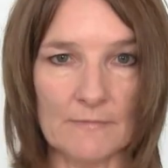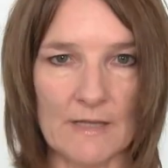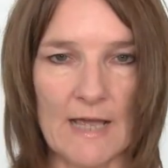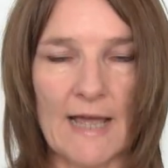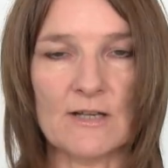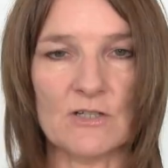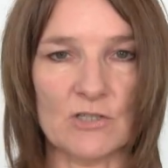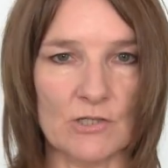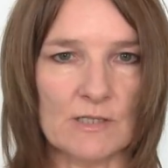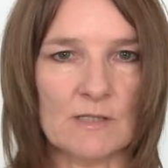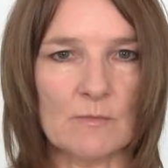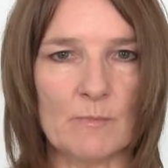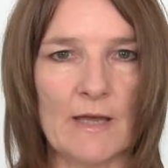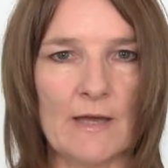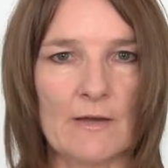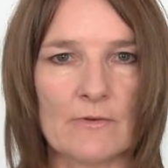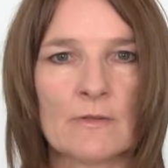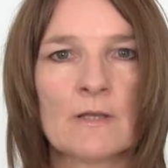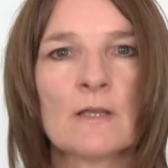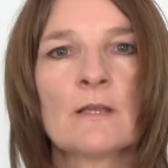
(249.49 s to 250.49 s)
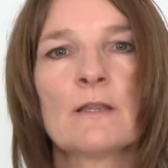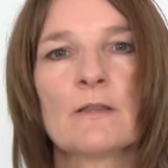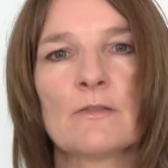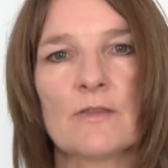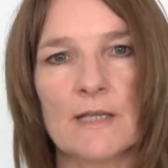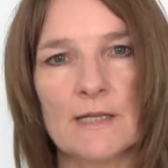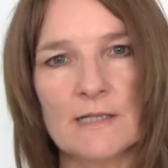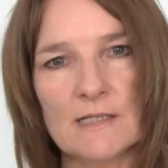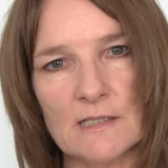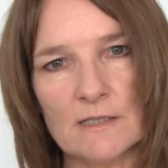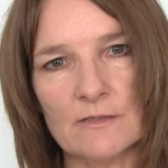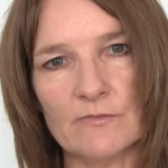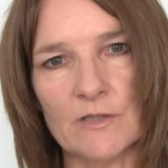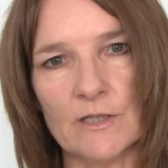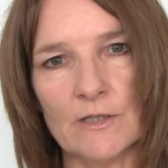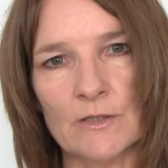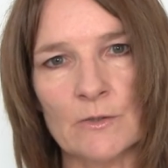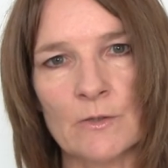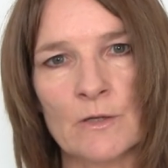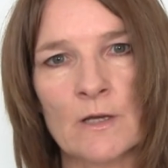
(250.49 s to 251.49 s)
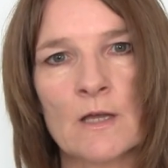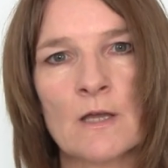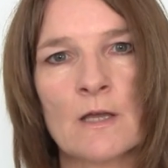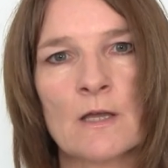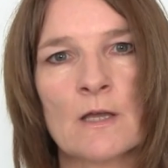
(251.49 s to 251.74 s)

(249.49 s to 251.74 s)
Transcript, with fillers: anxious about the interview,